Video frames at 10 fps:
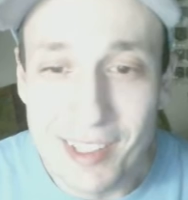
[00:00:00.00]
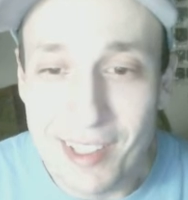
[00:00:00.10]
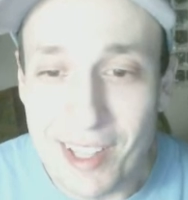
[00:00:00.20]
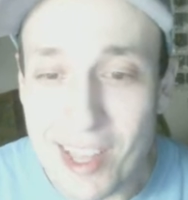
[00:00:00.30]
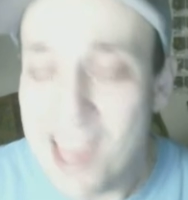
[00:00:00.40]

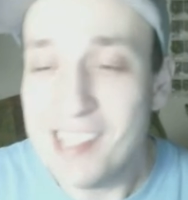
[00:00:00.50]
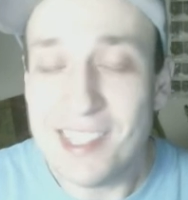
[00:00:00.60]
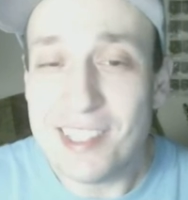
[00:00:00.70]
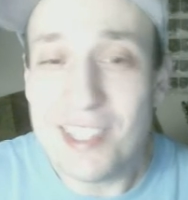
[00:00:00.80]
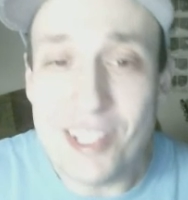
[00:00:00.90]

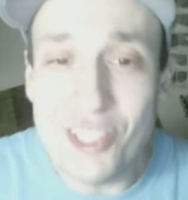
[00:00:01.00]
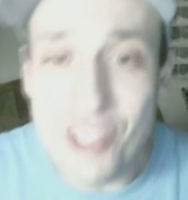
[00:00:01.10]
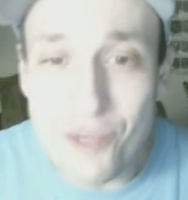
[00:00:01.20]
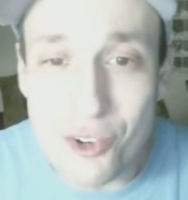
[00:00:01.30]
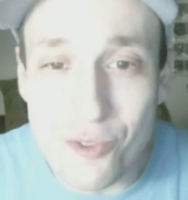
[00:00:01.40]
This isn't
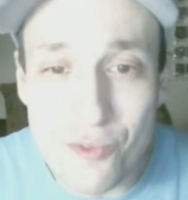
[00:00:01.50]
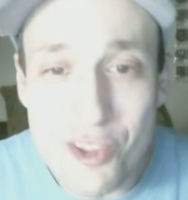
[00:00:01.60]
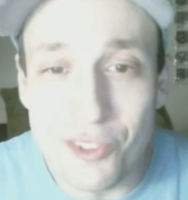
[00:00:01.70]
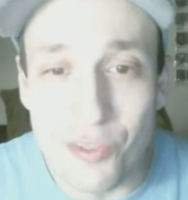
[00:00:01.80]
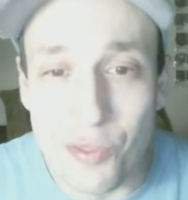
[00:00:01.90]
even a
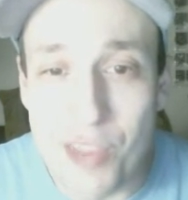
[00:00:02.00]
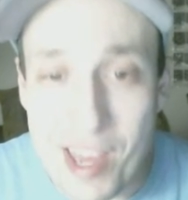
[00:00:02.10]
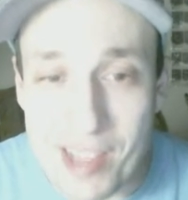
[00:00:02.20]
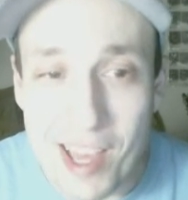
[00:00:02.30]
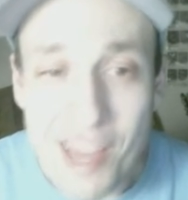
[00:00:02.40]
real
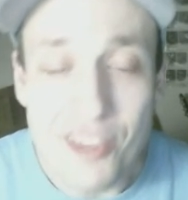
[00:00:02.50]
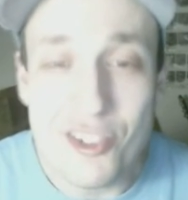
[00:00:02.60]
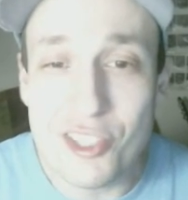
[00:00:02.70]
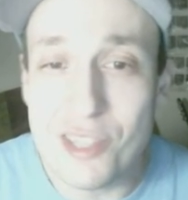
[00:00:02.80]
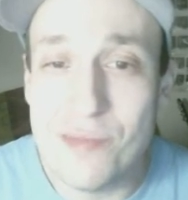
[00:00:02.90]
thing. They're
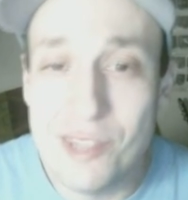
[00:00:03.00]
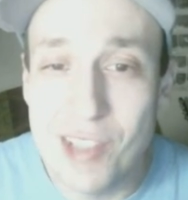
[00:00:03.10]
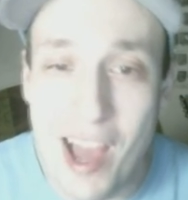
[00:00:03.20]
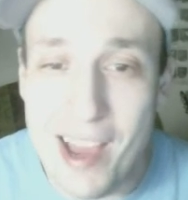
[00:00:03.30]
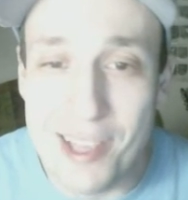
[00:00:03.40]
just some
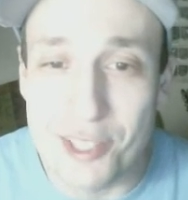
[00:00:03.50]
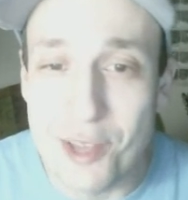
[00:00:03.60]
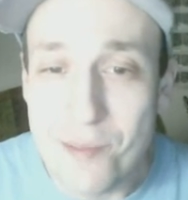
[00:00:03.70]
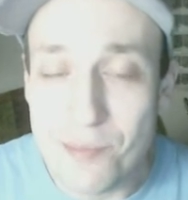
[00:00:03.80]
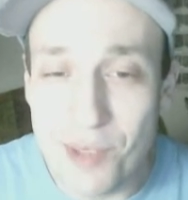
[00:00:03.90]
guys
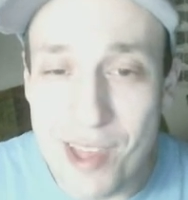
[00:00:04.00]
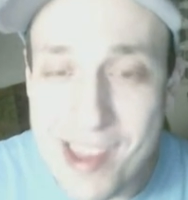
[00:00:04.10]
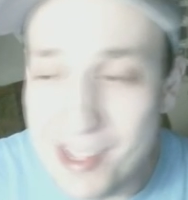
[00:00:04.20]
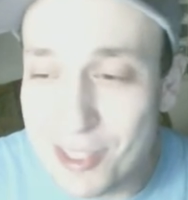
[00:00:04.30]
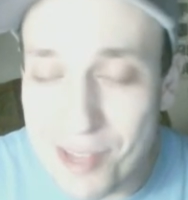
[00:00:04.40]

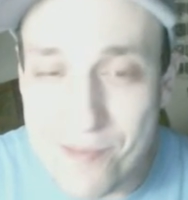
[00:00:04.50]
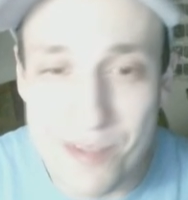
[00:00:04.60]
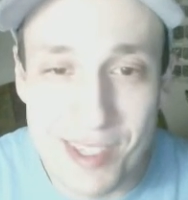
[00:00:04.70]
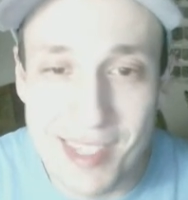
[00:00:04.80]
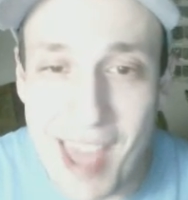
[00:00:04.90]
playing some
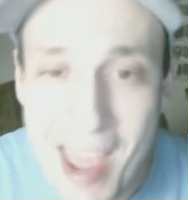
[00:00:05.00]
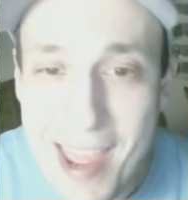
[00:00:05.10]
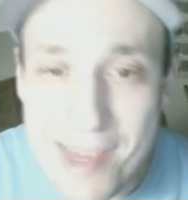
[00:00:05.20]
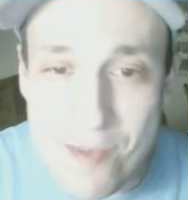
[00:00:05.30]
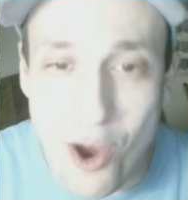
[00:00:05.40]

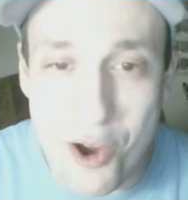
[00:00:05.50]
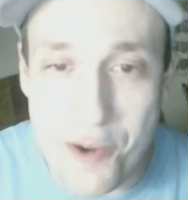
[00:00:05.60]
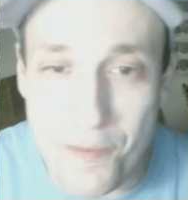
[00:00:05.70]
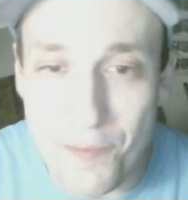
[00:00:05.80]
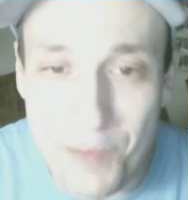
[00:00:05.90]
game on
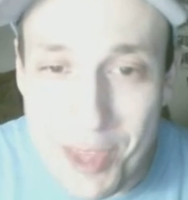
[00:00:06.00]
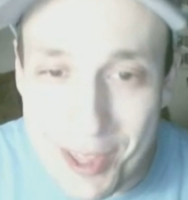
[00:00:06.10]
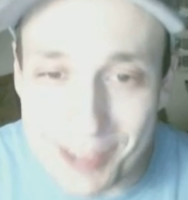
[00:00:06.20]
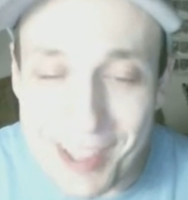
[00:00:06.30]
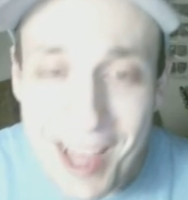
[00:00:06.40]
a
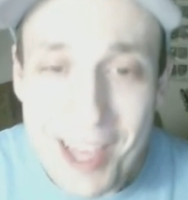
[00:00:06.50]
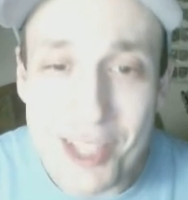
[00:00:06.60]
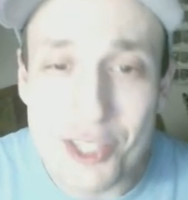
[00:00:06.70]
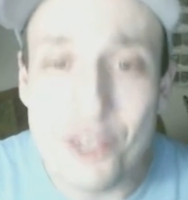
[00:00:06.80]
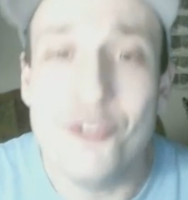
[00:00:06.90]
field.
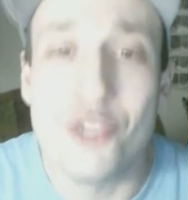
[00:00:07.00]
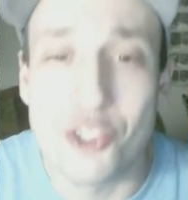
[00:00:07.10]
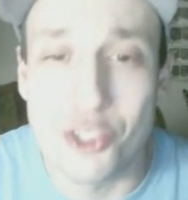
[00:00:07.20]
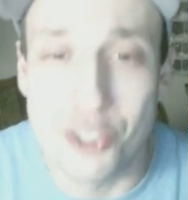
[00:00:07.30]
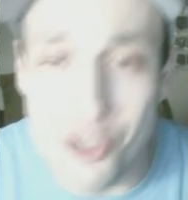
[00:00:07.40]
It's so
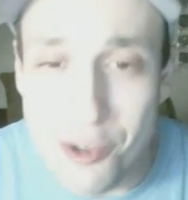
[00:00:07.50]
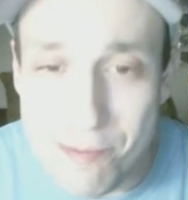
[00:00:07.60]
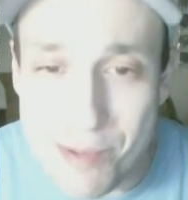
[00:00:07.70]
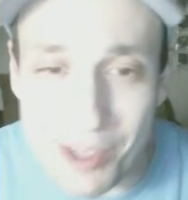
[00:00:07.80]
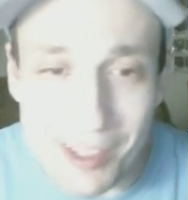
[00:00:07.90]

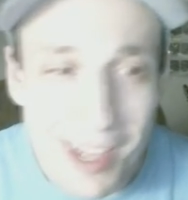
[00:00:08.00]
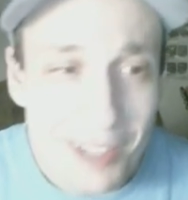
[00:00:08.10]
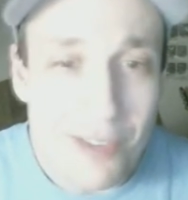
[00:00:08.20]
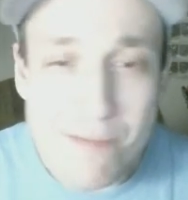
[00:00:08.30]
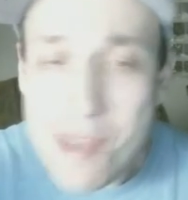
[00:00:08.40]
stupid.
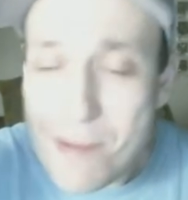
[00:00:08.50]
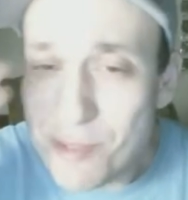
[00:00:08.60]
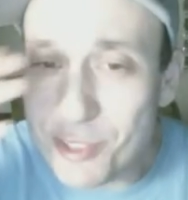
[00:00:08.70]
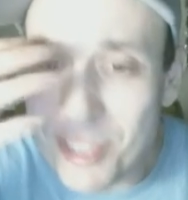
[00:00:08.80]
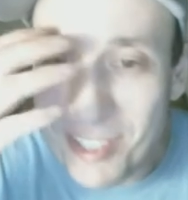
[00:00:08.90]
Don't
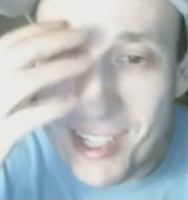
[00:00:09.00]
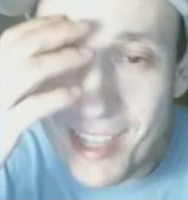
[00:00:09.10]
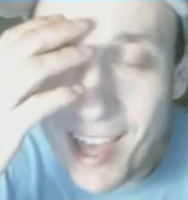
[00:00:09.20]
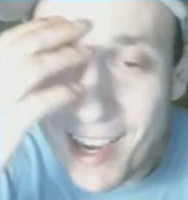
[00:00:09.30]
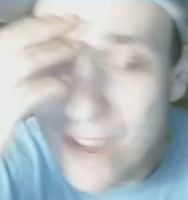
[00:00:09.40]
people see that?